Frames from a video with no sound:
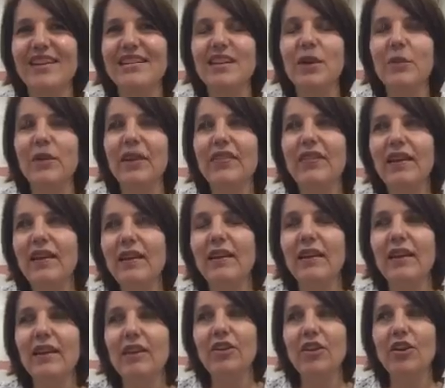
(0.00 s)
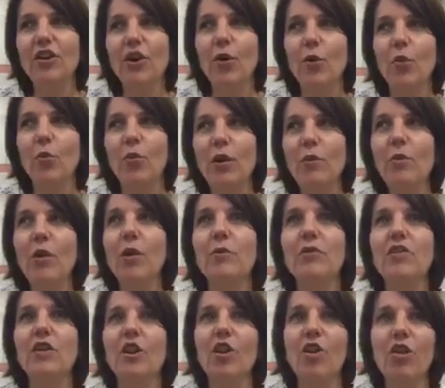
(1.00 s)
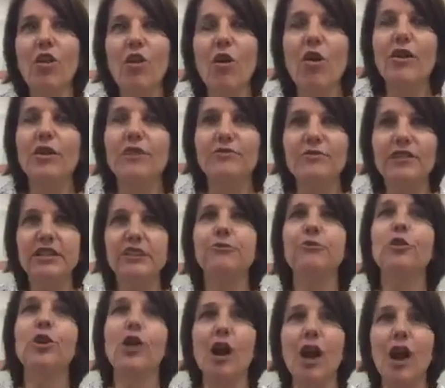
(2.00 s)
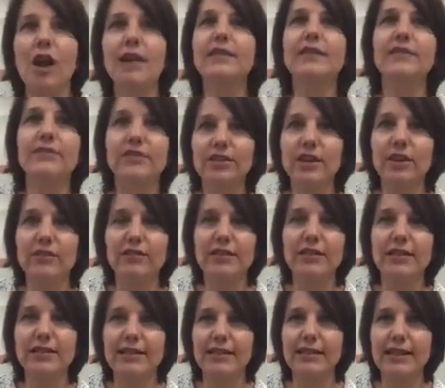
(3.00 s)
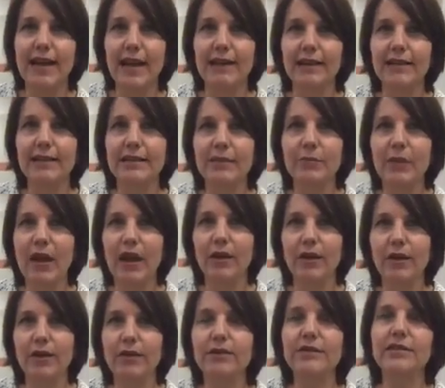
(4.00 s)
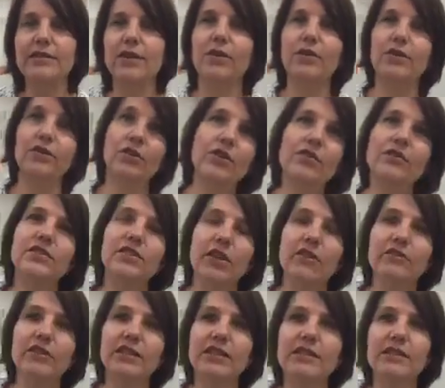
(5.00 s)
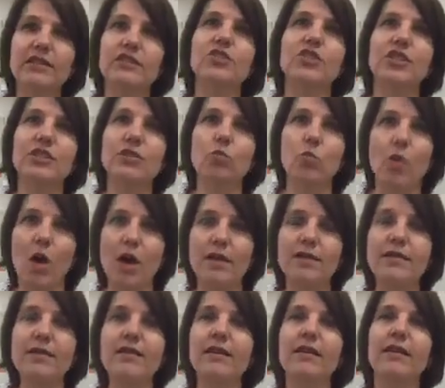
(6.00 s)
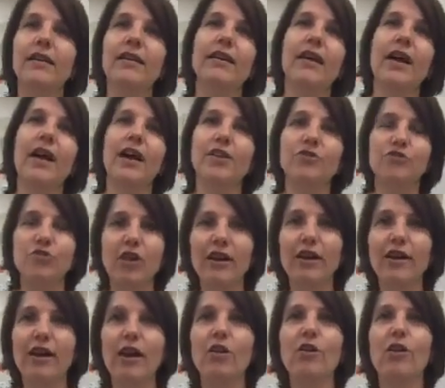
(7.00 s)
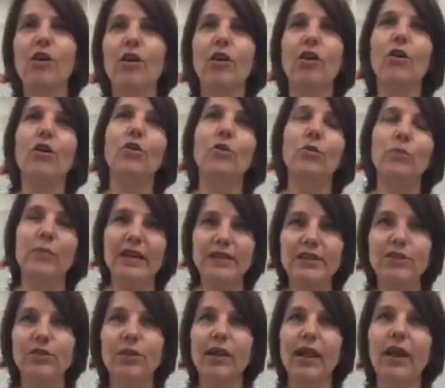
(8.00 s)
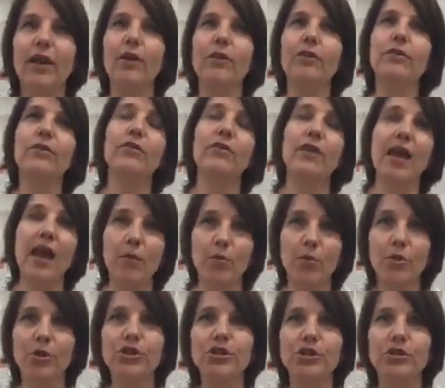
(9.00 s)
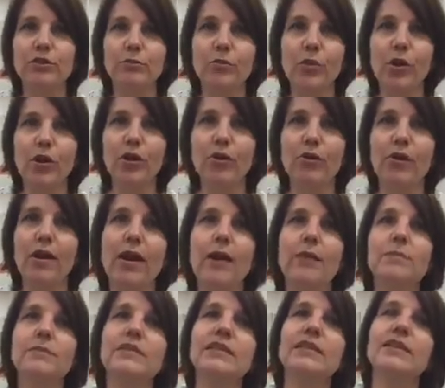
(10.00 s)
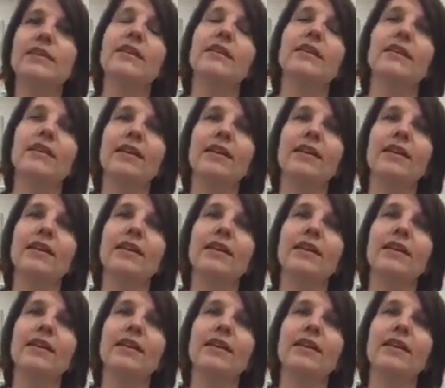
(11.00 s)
So I think, we work with a lot of different kinds of services in tackling tobacco. So youth services is just one. Drug and alcohol, mental health, Aboriginal programs